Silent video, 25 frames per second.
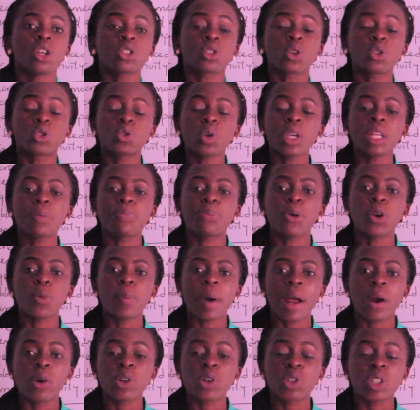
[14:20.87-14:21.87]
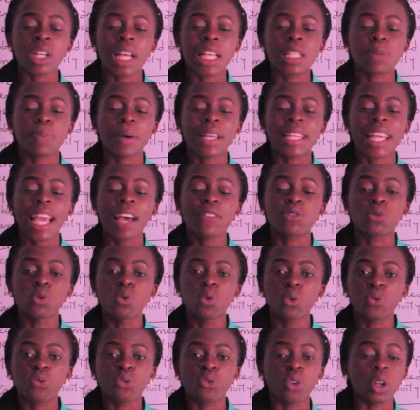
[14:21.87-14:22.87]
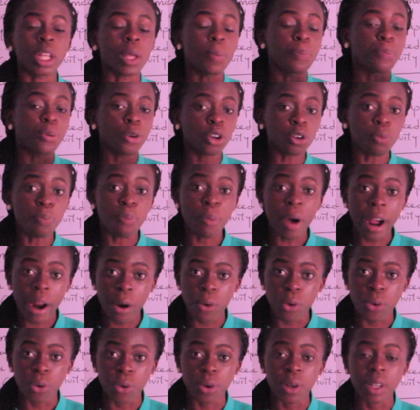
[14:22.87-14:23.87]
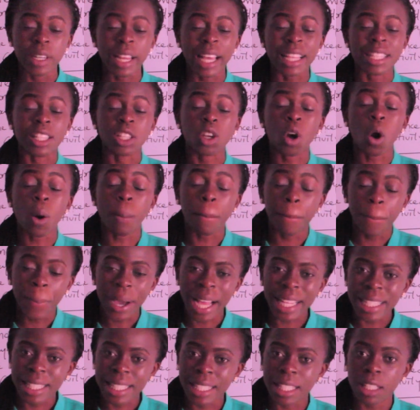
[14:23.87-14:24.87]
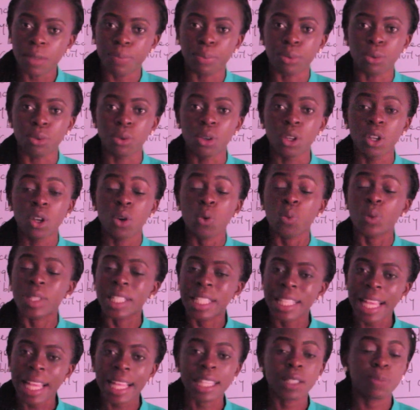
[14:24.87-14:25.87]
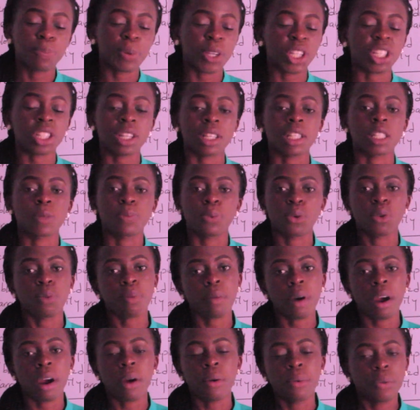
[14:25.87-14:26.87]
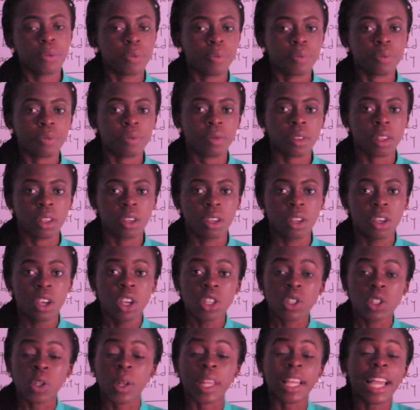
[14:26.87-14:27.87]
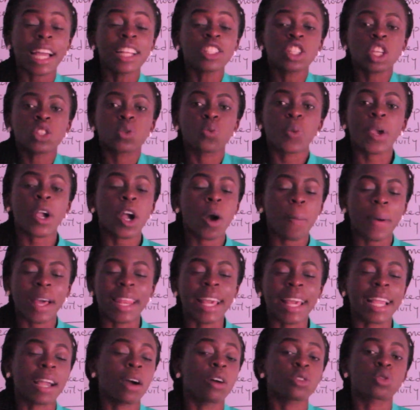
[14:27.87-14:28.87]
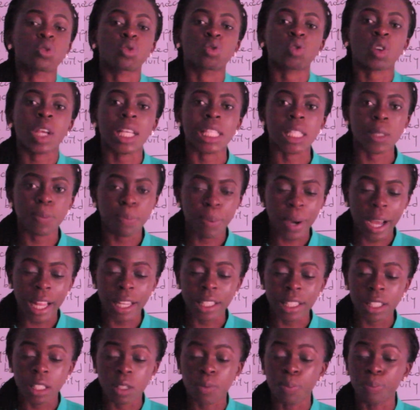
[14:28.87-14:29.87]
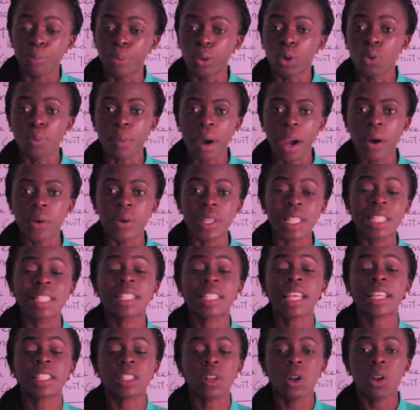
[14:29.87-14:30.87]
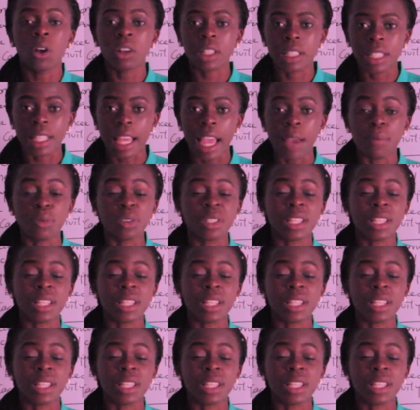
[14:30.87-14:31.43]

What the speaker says: So during bone marrow transplant, they have to look for a bone marrow that's compatible with that patient's bone marrow. So they can't just wake up and like, I want to transplant bone marrow. It takes a lot of time.